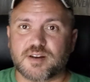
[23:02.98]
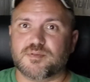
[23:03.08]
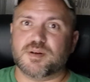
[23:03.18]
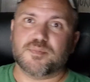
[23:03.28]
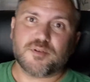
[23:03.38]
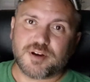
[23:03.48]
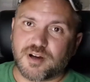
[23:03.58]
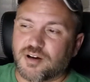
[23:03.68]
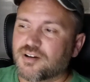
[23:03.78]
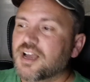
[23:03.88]
I don't want to bore
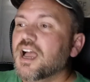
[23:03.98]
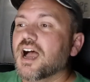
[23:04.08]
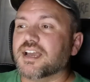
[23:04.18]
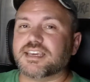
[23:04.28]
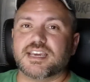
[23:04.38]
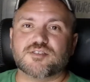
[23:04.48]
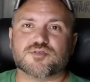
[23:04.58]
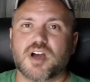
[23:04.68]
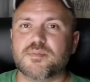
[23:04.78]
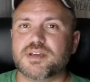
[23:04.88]
y'all. Again,
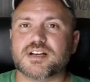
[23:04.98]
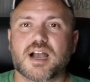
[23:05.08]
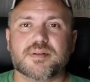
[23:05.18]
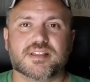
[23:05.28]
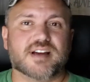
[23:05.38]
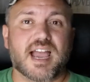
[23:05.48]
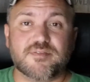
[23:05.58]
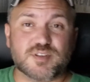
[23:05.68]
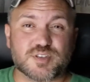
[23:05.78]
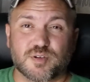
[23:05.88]
drop me a comment in there.
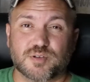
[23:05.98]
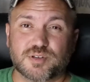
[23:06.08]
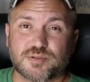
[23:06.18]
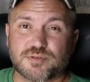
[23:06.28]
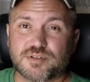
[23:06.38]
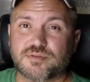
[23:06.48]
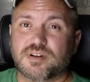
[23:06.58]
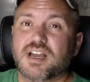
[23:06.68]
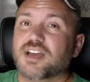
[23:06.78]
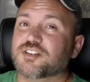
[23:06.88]
Have you sold LuLaRoe?